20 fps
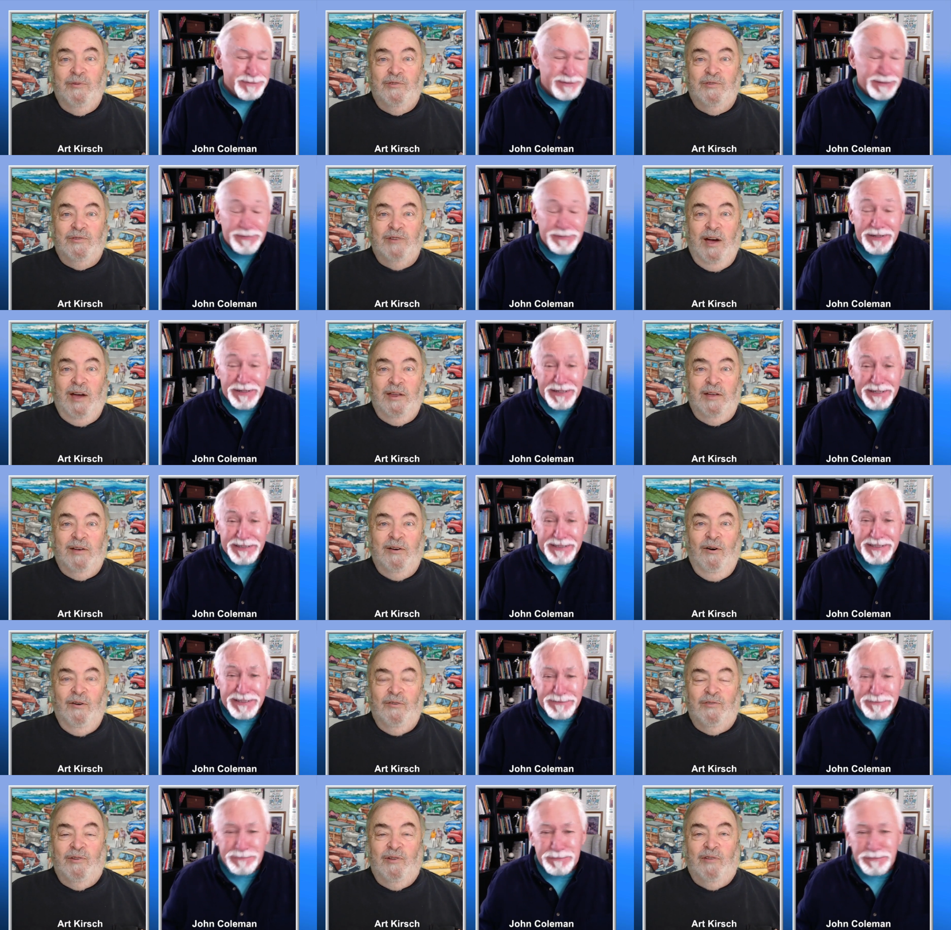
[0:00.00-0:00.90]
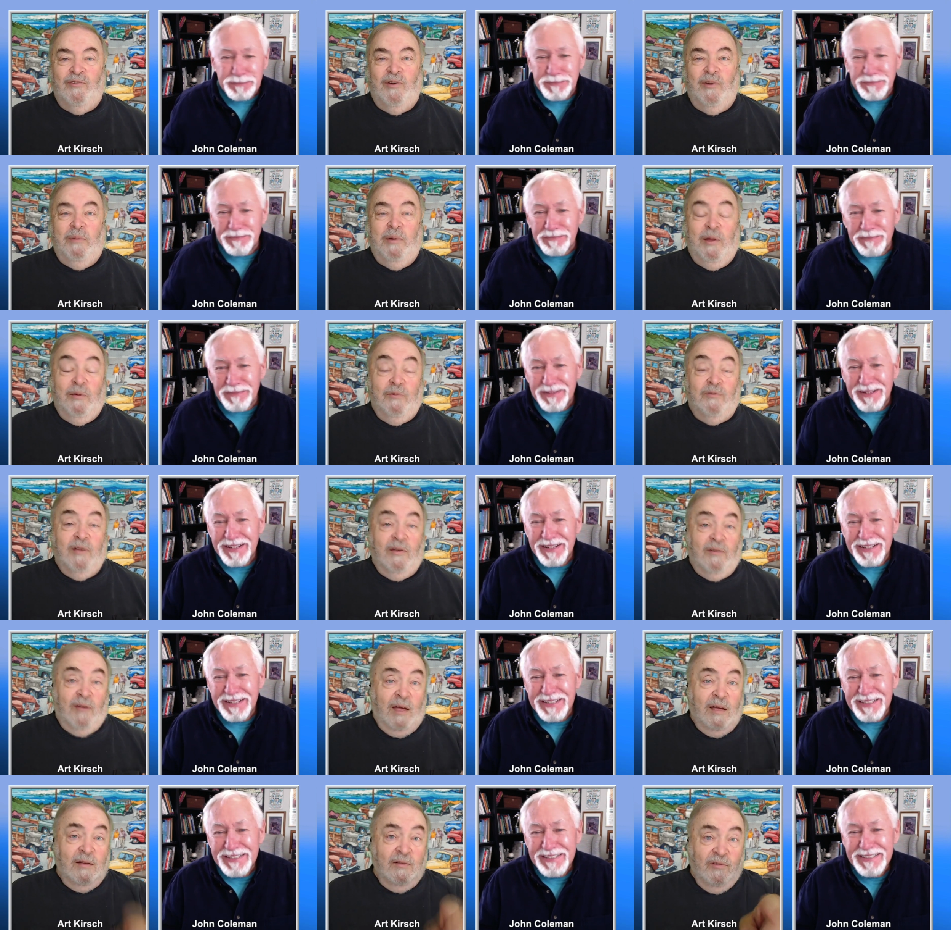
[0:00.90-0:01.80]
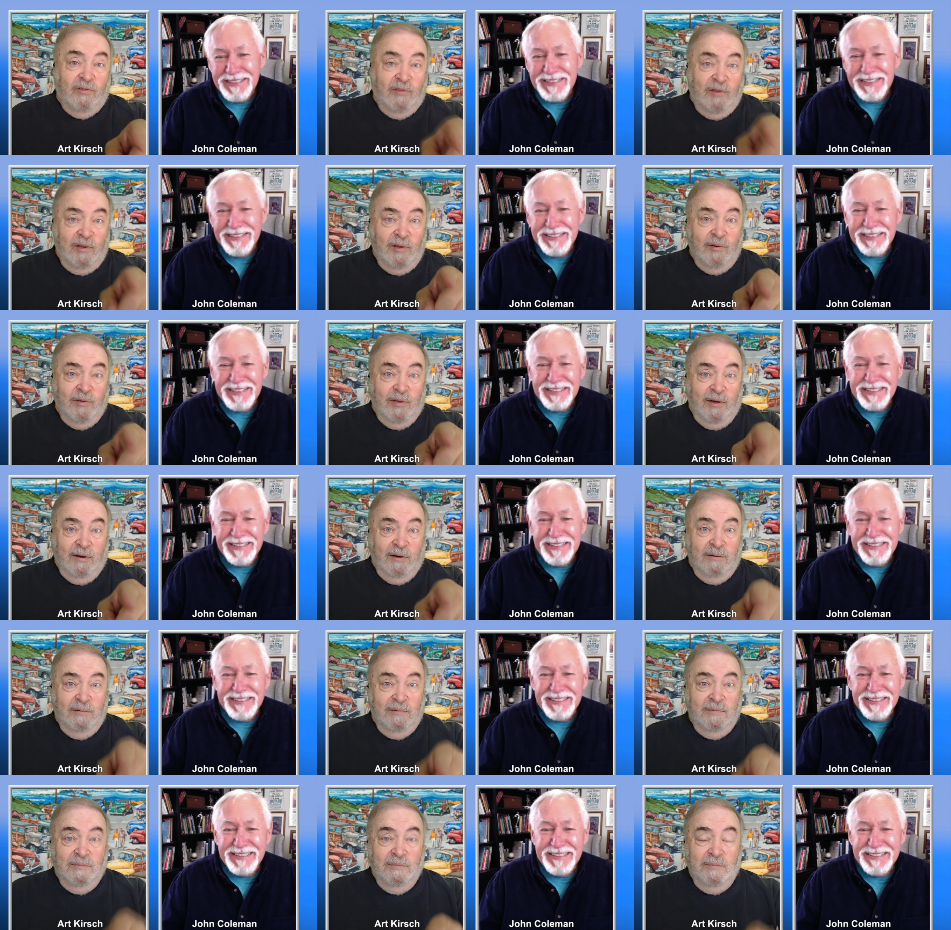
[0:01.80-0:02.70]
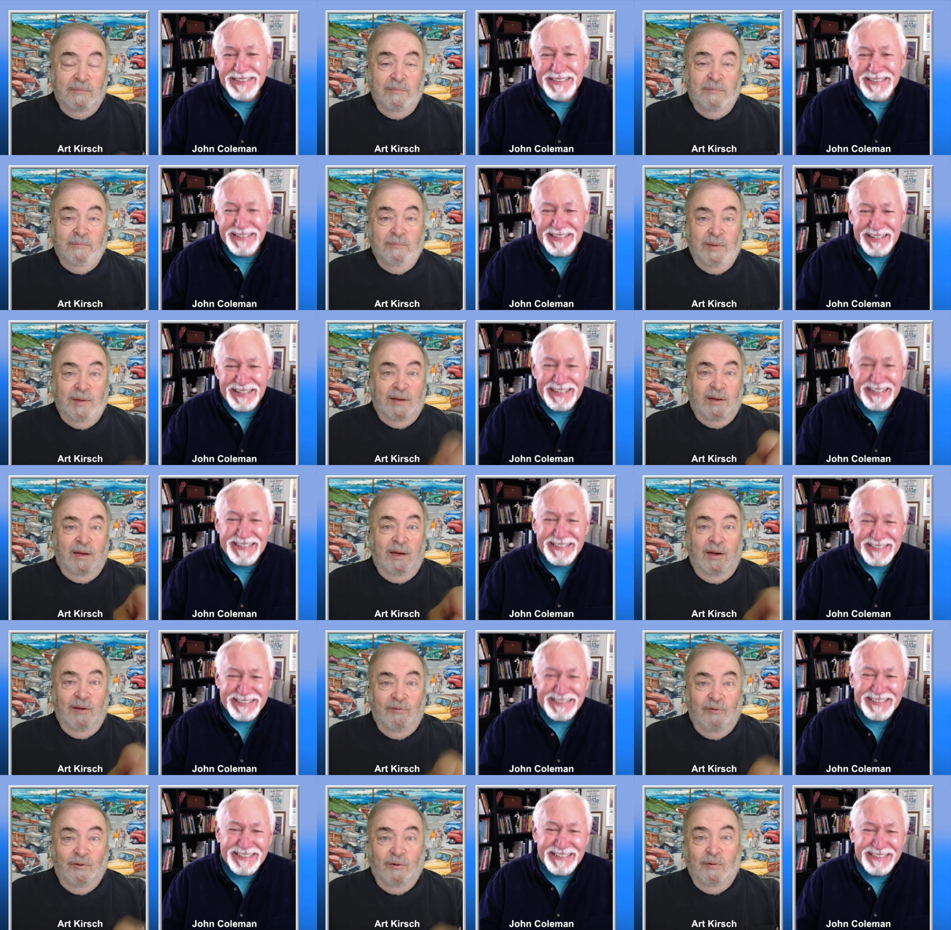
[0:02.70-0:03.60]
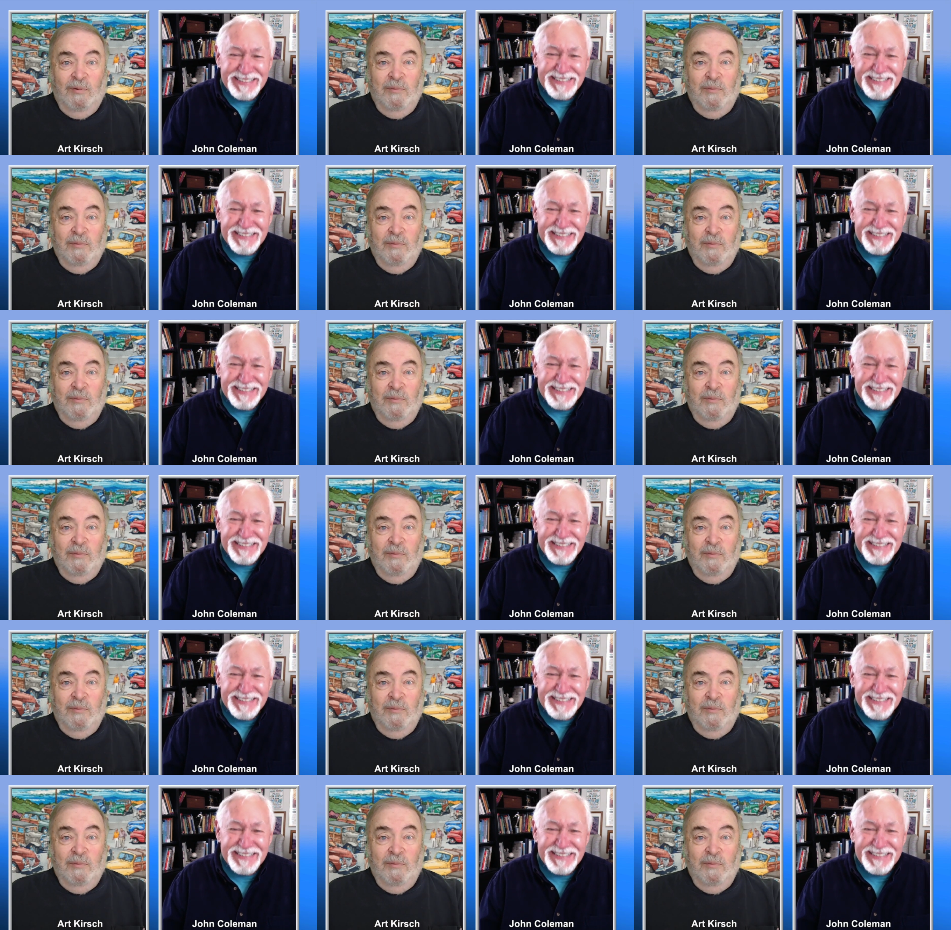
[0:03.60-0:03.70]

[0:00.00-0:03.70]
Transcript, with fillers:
Speaker 1: Johnny Carson and somebody who says, I can see you there. Be yeah. careful.